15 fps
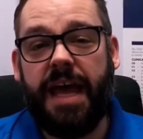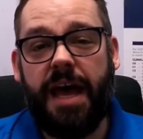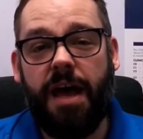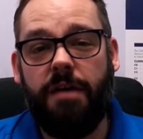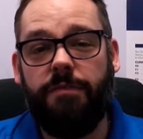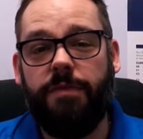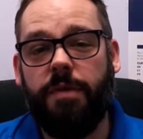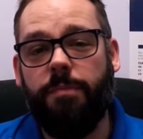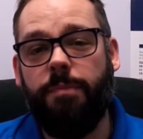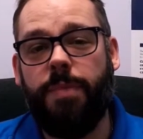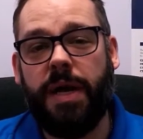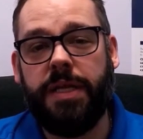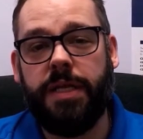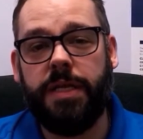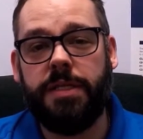have
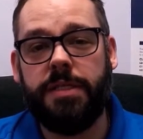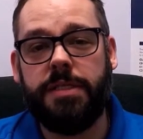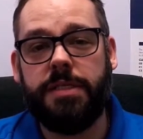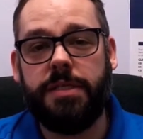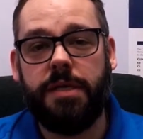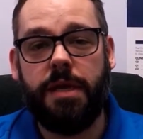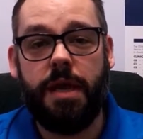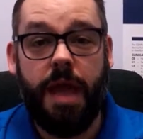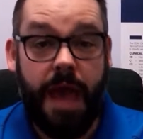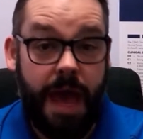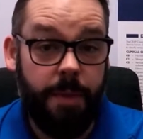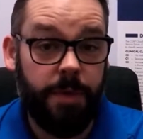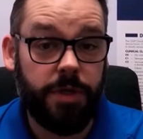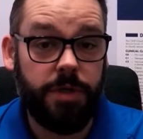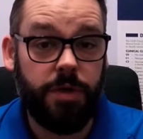bunions,
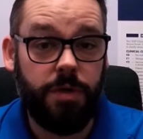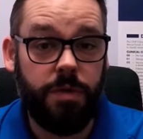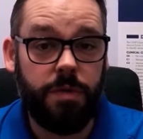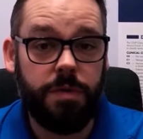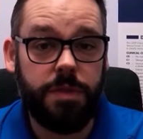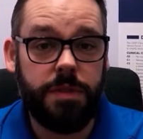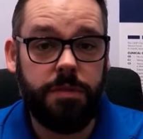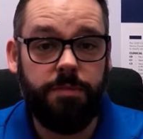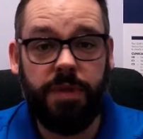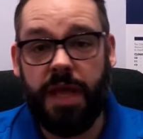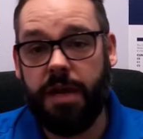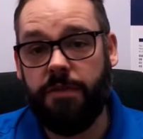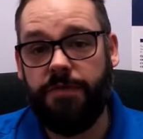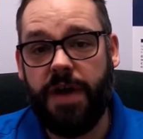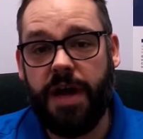hammer toes,
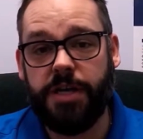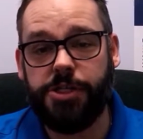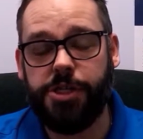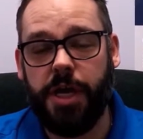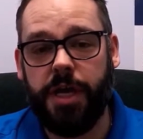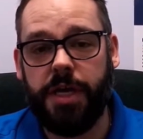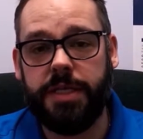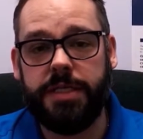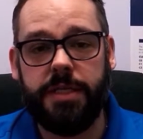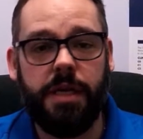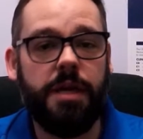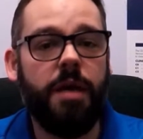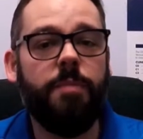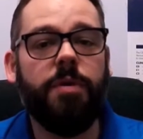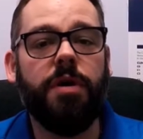plantar fasciitis, and
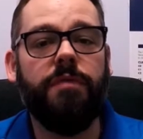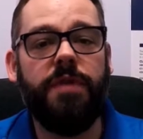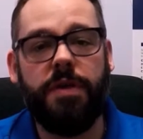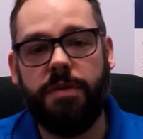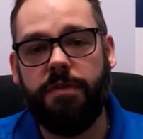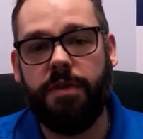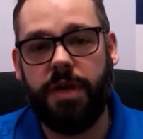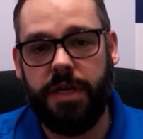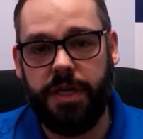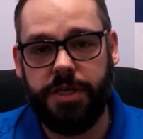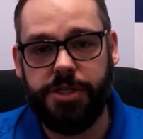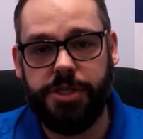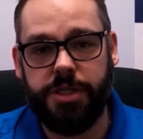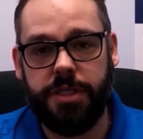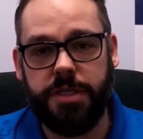a number of other
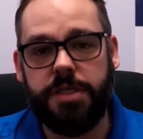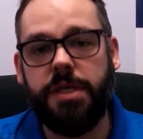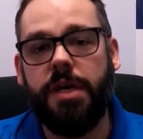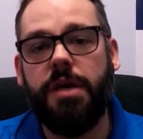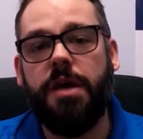conditions